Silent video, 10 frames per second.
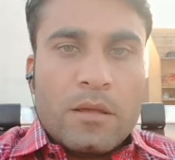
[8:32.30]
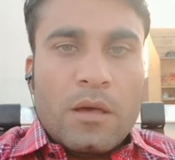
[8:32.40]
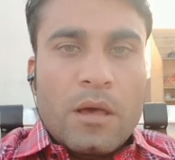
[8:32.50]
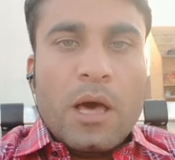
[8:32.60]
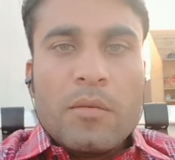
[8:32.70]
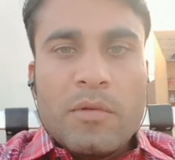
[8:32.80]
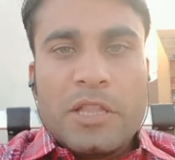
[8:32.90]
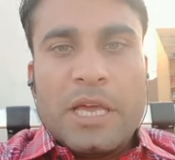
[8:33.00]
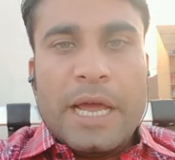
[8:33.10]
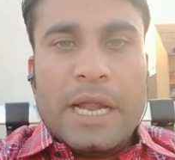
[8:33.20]

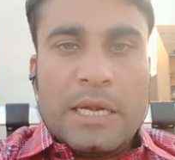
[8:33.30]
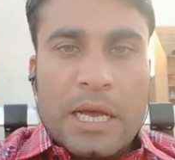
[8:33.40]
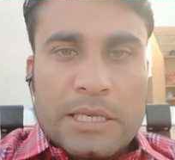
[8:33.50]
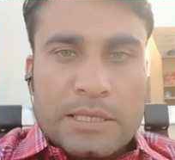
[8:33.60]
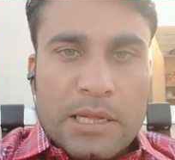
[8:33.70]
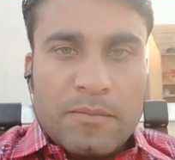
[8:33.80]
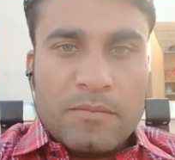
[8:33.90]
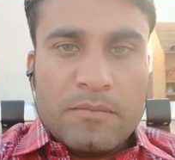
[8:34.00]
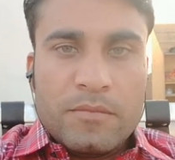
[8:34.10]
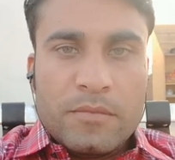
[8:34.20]
Ahmed and Aslam
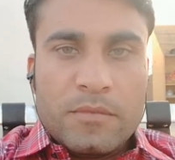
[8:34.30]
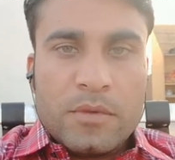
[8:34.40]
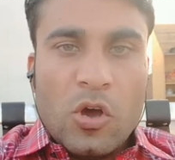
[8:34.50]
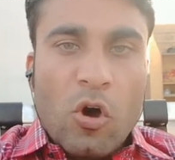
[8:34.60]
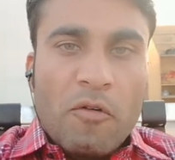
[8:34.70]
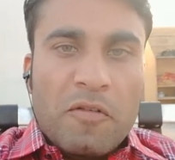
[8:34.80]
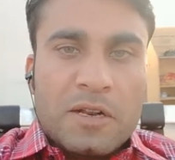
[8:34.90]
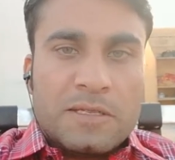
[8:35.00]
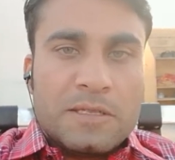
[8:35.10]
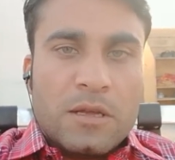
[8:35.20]
offer
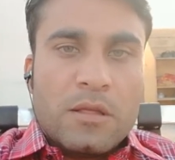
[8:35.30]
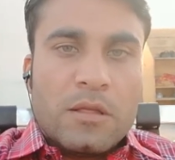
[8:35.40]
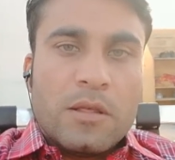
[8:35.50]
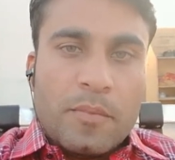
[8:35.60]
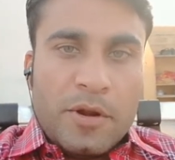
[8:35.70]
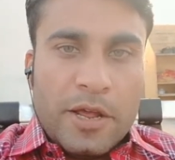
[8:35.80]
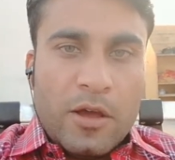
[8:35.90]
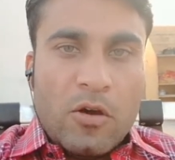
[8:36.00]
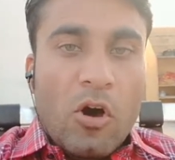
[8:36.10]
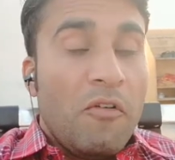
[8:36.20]

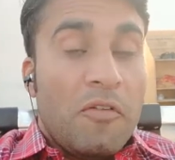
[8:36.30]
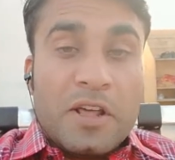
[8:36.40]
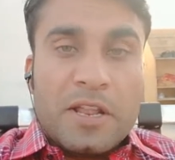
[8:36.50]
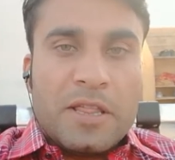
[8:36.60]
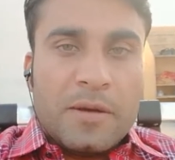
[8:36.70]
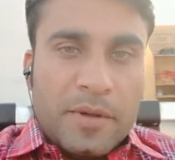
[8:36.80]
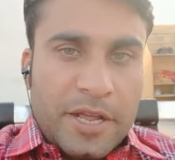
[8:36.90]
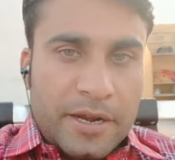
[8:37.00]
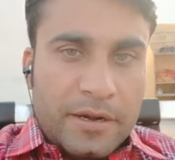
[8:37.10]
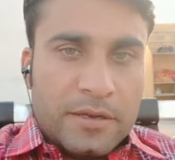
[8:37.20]
the
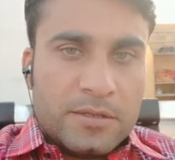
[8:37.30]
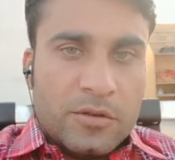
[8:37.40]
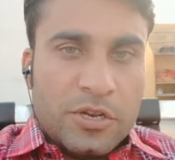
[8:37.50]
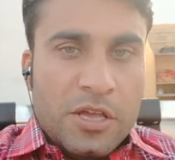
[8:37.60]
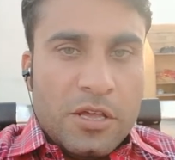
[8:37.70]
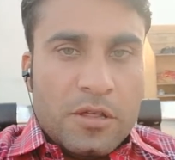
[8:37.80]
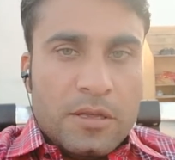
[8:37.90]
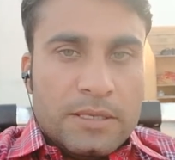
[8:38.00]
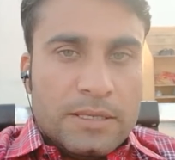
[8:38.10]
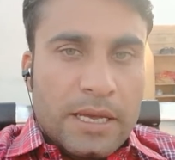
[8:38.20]
prayer. Sorry,
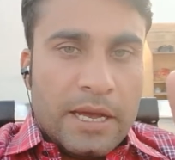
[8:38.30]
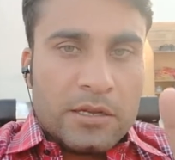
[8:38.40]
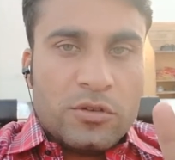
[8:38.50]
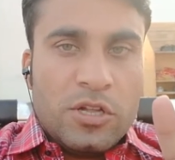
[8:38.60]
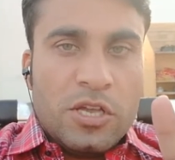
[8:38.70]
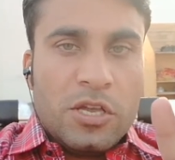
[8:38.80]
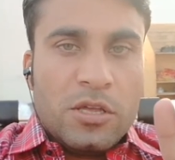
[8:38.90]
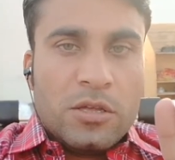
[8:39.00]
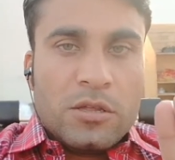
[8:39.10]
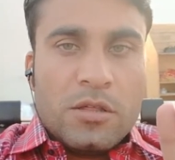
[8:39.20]
this is actually,
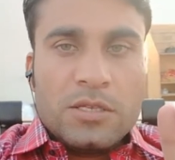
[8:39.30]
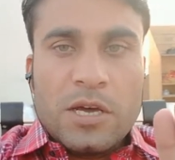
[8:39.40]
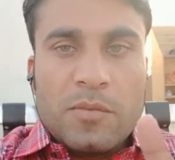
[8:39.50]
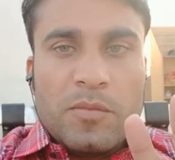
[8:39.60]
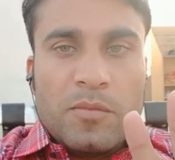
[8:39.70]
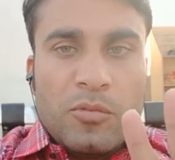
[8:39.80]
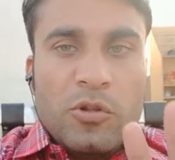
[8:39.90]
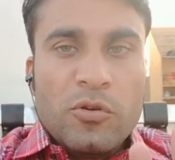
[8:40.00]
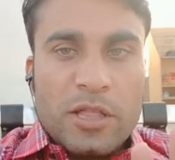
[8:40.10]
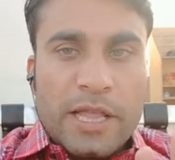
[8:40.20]
these are
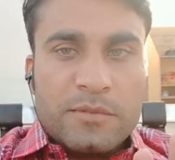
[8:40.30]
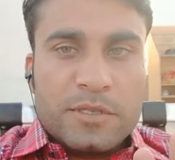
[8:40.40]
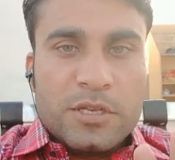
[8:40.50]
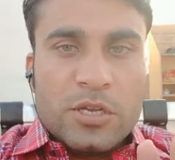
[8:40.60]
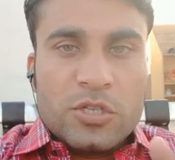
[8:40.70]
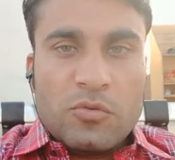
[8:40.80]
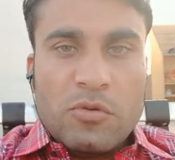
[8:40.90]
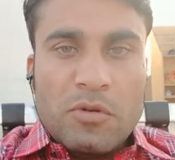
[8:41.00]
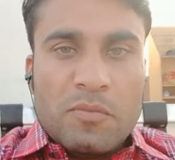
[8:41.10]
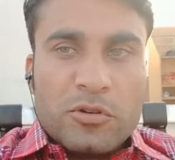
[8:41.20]
plural nouns. So we
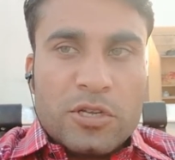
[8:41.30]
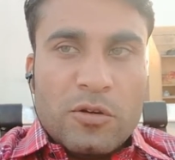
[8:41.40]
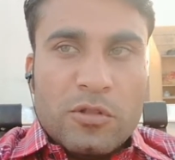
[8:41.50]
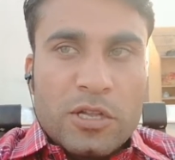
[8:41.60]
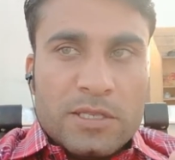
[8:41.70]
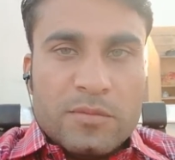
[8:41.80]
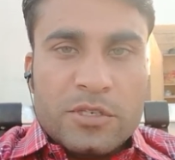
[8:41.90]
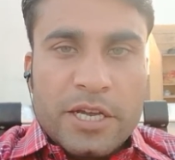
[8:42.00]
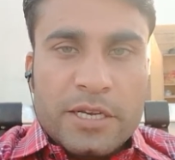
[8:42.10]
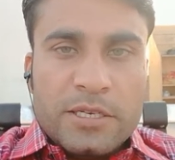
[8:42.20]
will put only
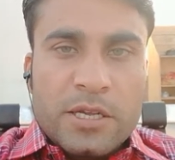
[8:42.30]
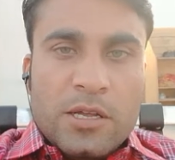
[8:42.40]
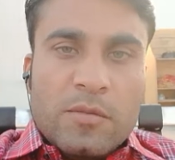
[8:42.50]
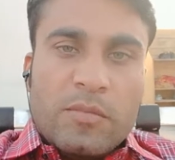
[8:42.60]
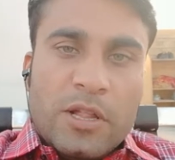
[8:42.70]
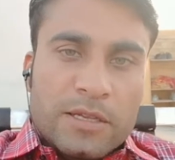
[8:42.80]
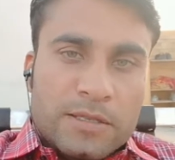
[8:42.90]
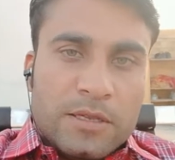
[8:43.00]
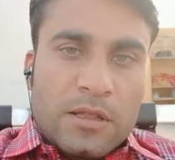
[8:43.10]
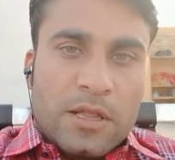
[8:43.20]
subject
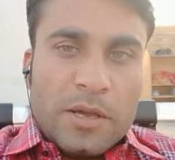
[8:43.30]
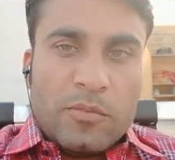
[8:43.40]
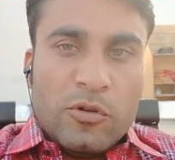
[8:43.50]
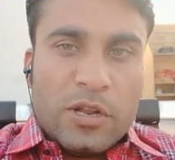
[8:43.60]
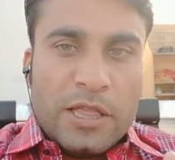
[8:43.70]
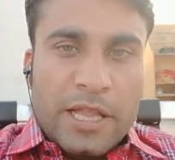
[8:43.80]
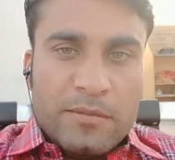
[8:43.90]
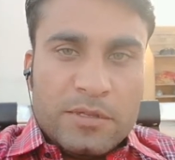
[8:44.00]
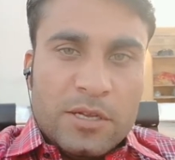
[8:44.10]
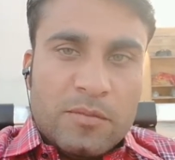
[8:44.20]
plus, like plural
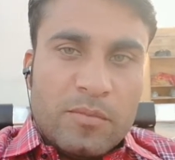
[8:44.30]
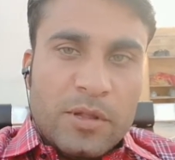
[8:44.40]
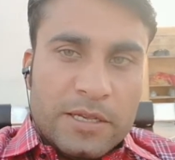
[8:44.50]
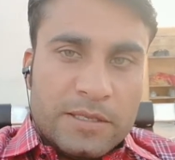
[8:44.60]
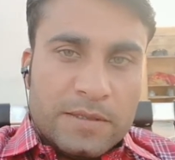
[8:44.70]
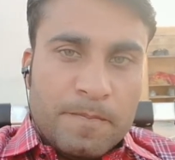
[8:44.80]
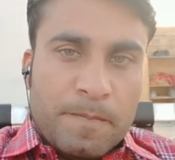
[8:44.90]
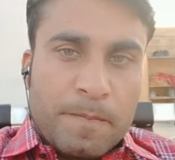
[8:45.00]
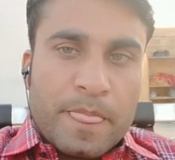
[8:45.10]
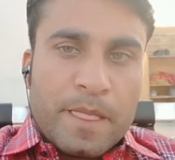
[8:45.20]
nouns, plus
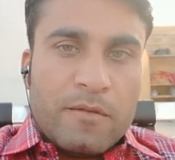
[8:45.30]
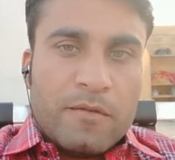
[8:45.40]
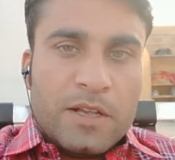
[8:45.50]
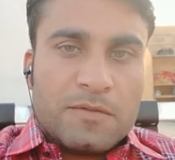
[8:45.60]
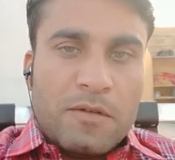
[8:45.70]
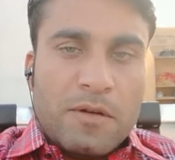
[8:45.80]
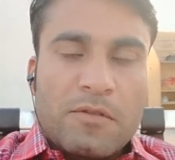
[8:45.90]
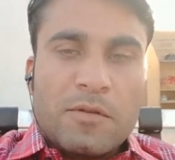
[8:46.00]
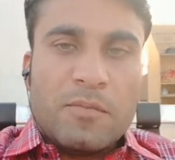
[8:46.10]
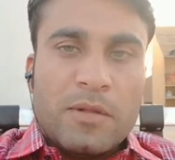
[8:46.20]
first form of the
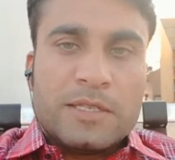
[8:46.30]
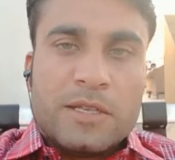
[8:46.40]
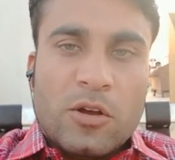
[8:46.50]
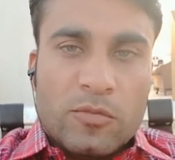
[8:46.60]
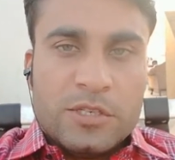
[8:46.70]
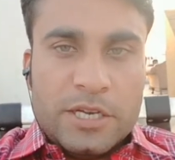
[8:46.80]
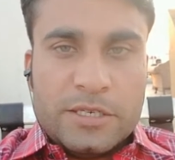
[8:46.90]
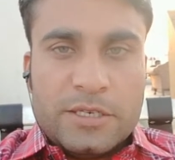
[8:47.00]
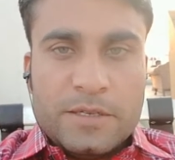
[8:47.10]
verb plus object.